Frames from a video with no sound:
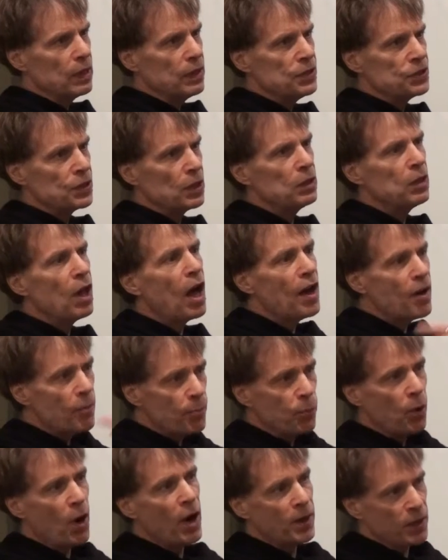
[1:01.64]
there's a lot
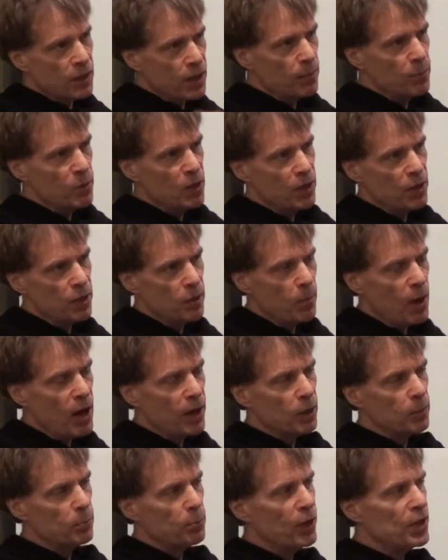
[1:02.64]
of product coming into the
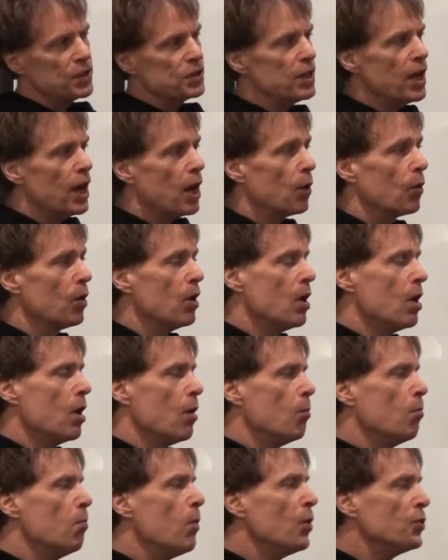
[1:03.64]
marketplace now.
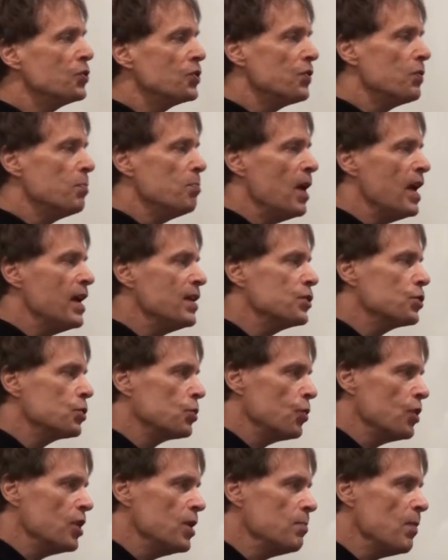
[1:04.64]
Most of the
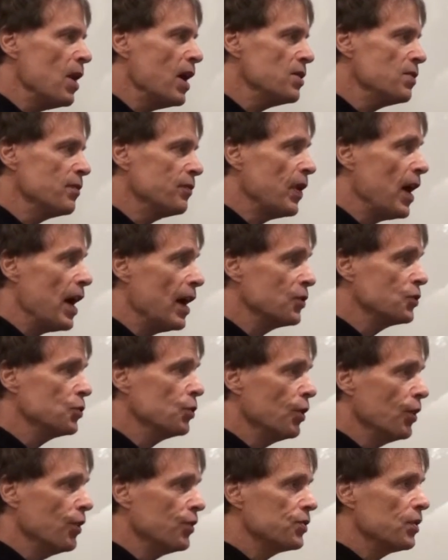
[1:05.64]
mainstream
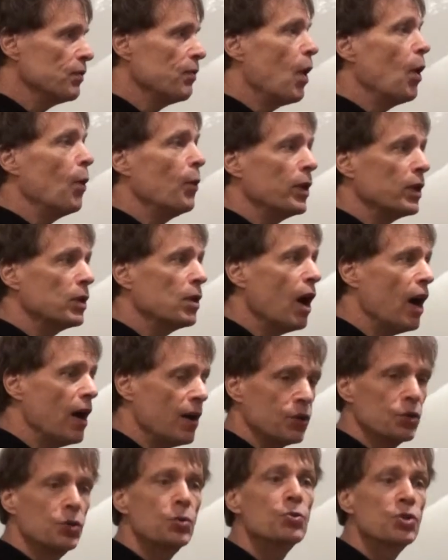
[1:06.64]
manufacturers have already
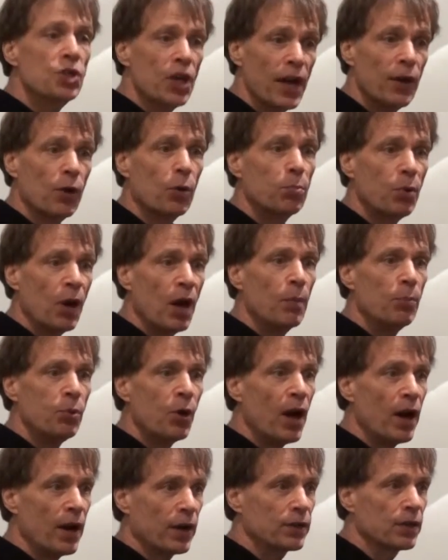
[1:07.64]
got a 2-channel
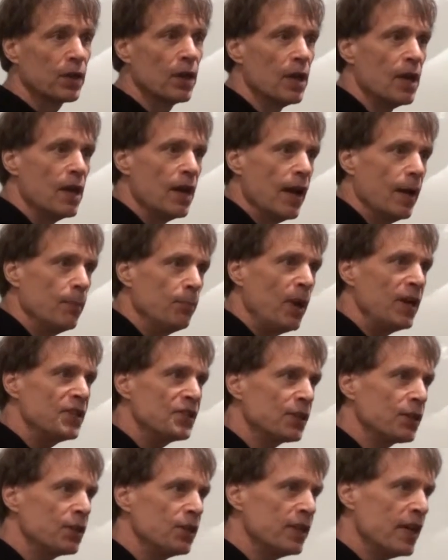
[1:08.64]
product. And
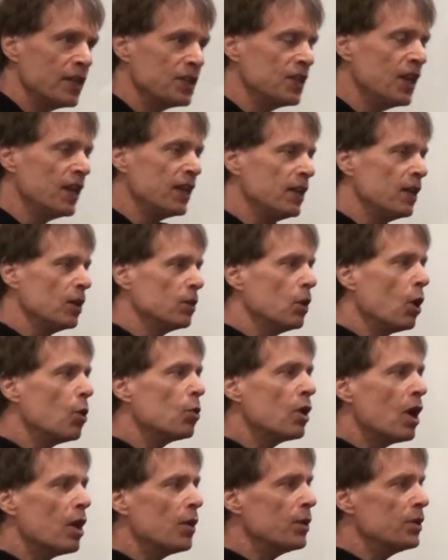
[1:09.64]
basically that's taking a
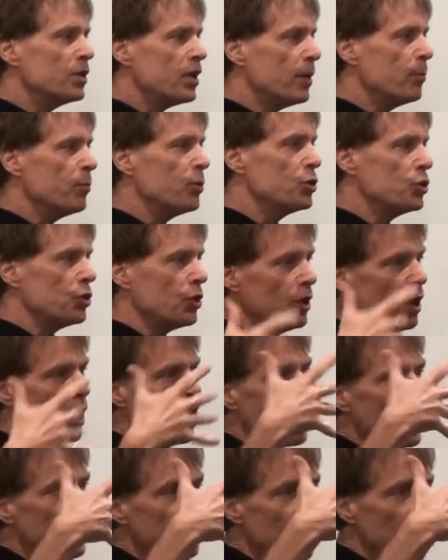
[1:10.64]
low color temperature and a
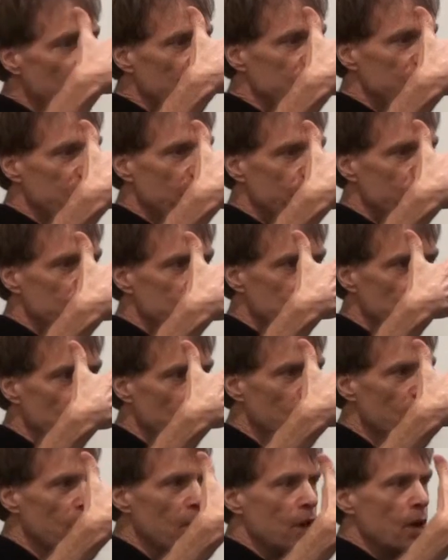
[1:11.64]
high color
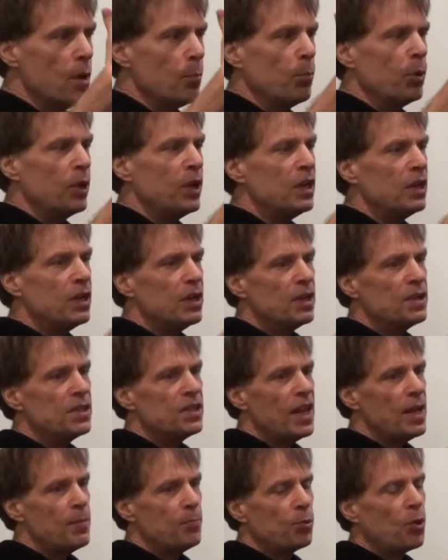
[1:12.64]
temperature, yes. Putting it into the
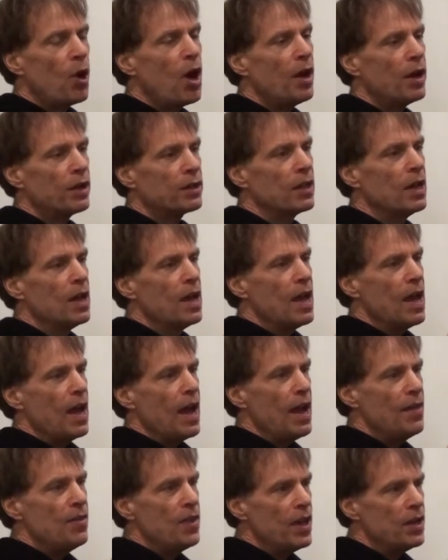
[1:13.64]
same product,
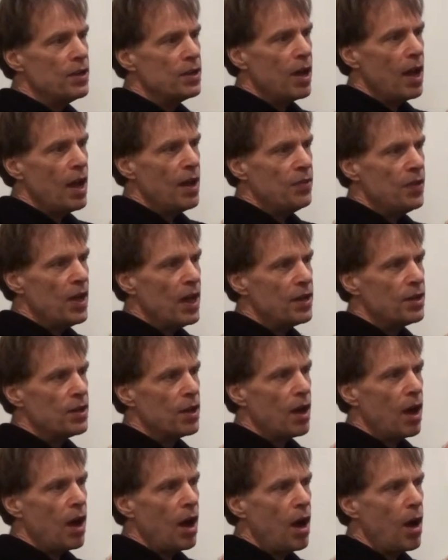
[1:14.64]
yes. and
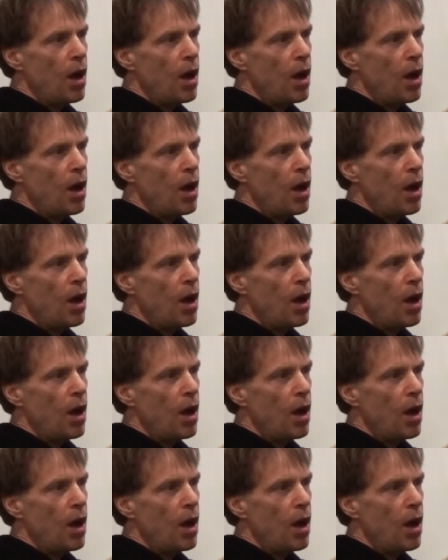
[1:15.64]
then